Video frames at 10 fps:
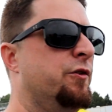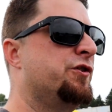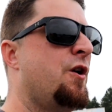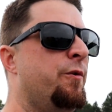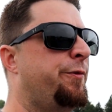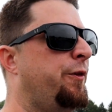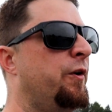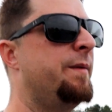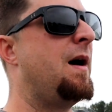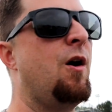There's no
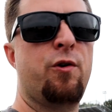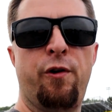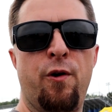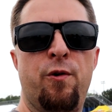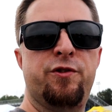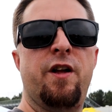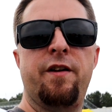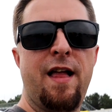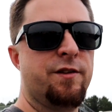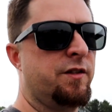30-mile cruise, none
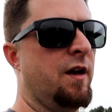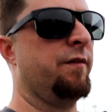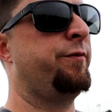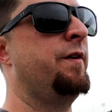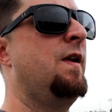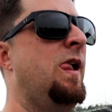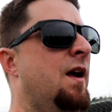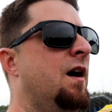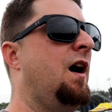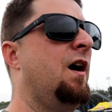of that stuff.
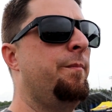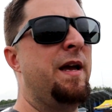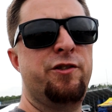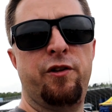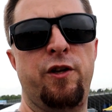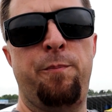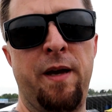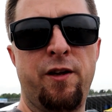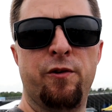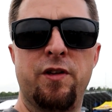Basically, you
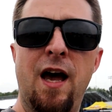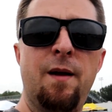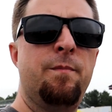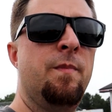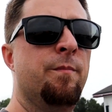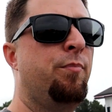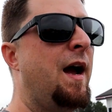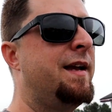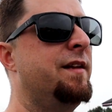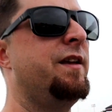pick your time
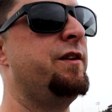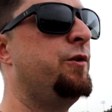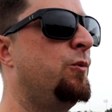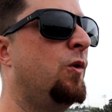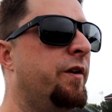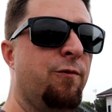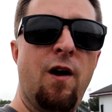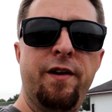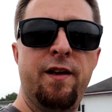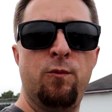bracket that you want to
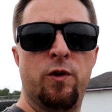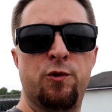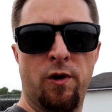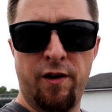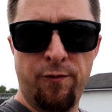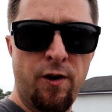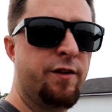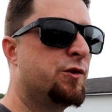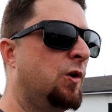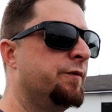run in, which we're going to run
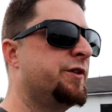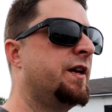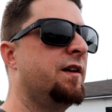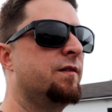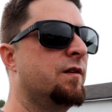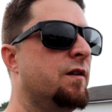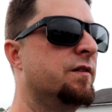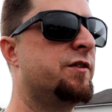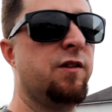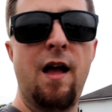the 12-second
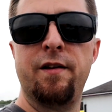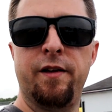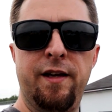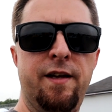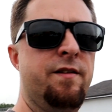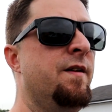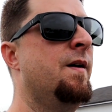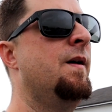slot again.